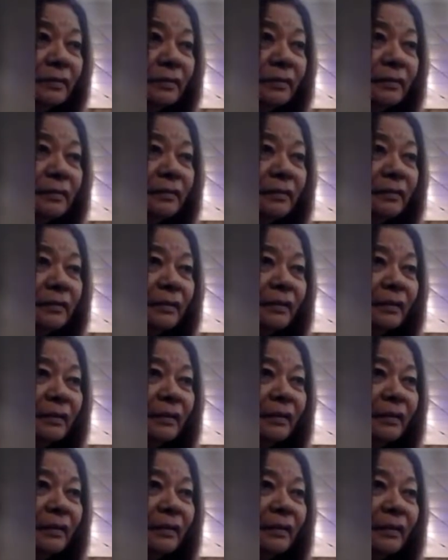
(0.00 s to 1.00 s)
No, I'm gonna
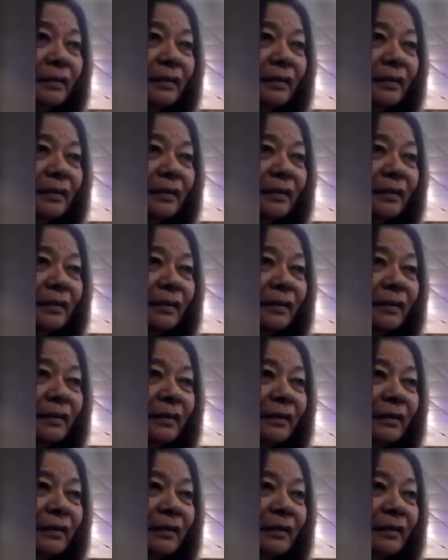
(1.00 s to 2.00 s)
pay for it.
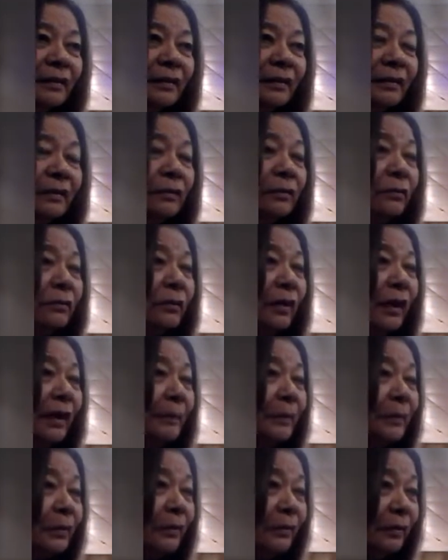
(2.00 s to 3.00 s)
No,
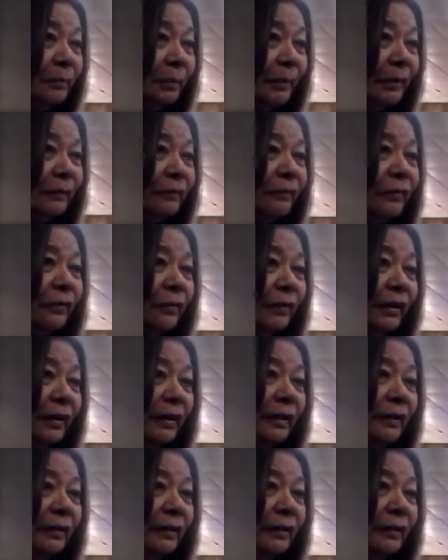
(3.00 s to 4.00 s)
I'm gonna pay for it. Okay,
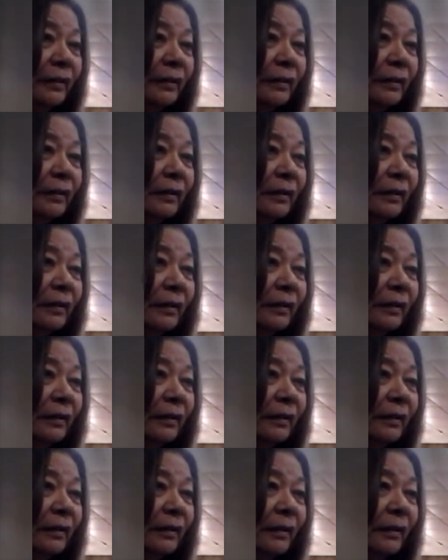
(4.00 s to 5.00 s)
let's jump in a pool then
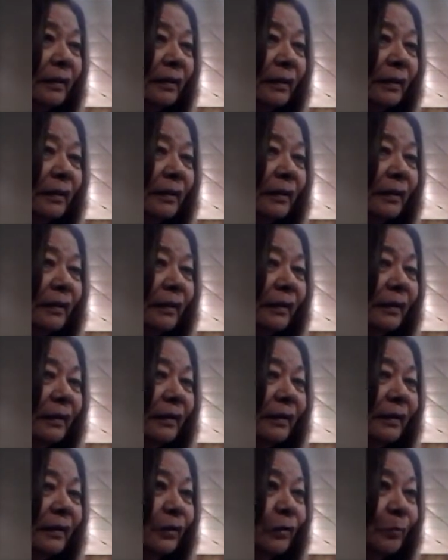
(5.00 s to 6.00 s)

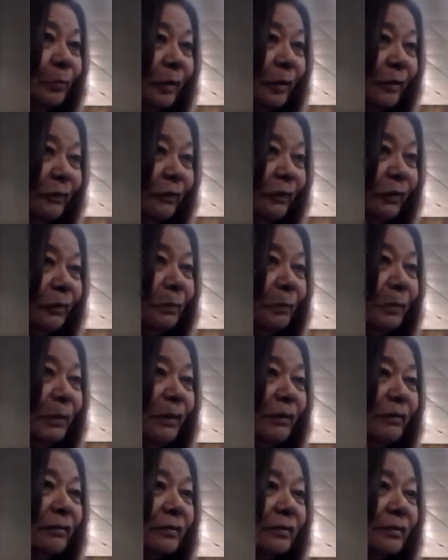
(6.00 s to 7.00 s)
you pay for the
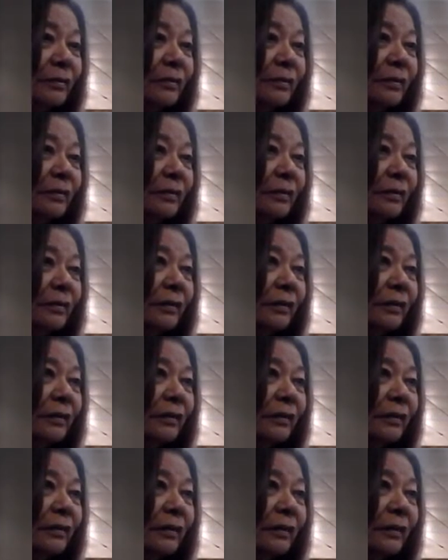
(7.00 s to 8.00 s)
meal. No, jumping
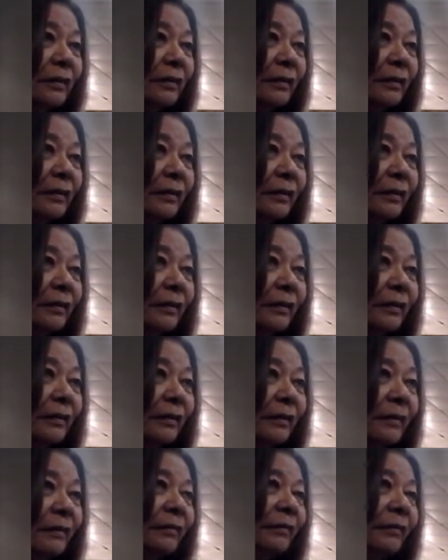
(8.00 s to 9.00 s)
in a phone. Who's gonna
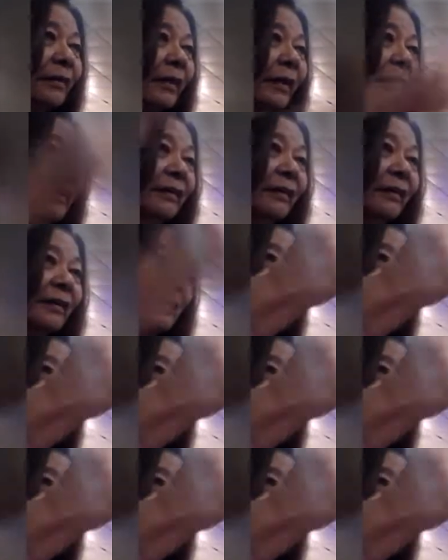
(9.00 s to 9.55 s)
pay? Okay.